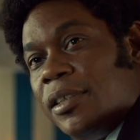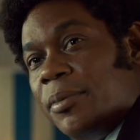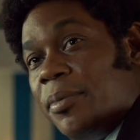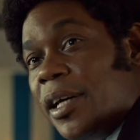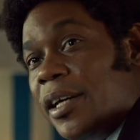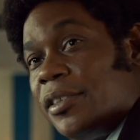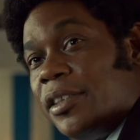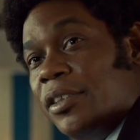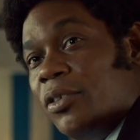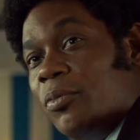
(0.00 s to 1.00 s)
The past
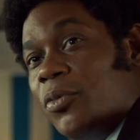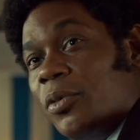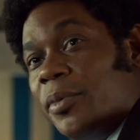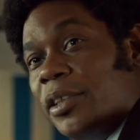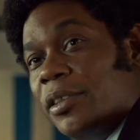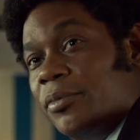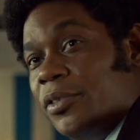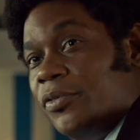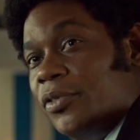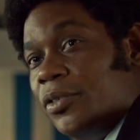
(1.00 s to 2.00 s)
can no more become
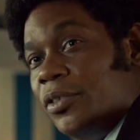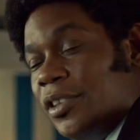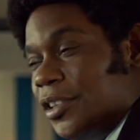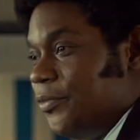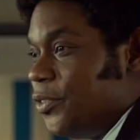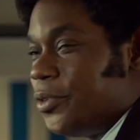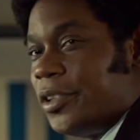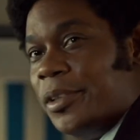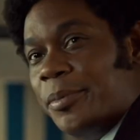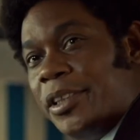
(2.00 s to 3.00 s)
the future than the future
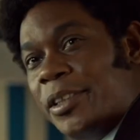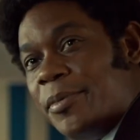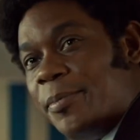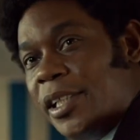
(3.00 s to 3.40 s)
can become the